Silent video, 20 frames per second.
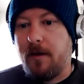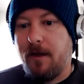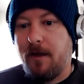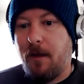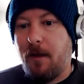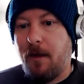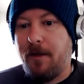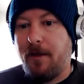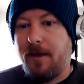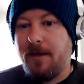
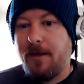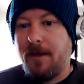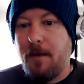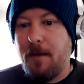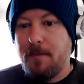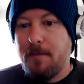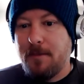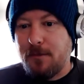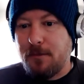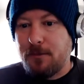I'm thinking,
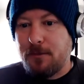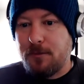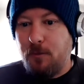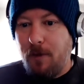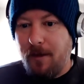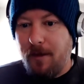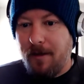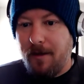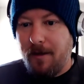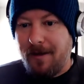episode
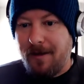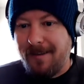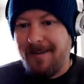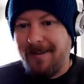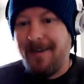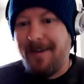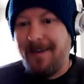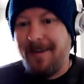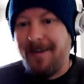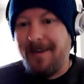20?
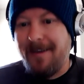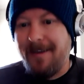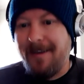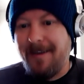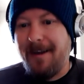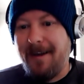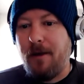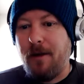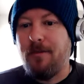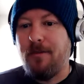Gosh, where
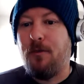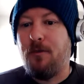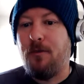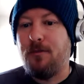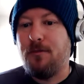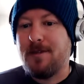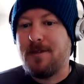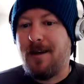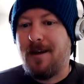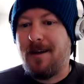in the world
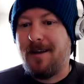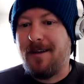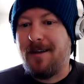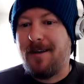was I?